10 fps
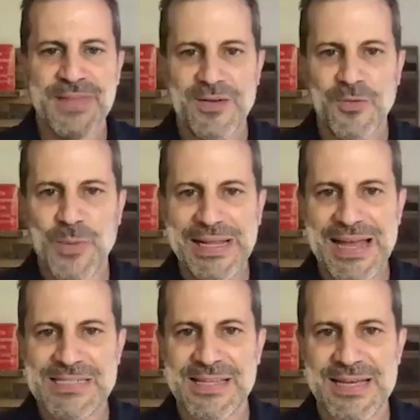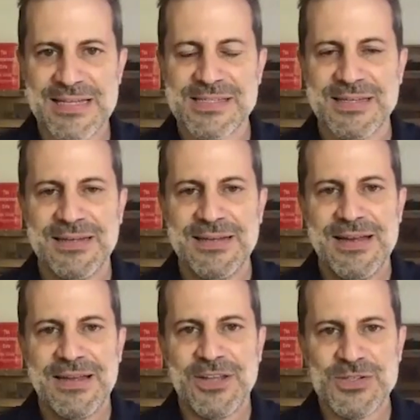realize this
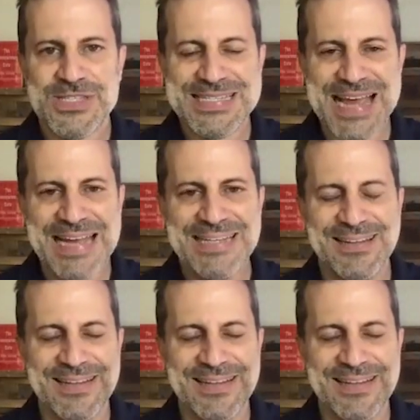there's this i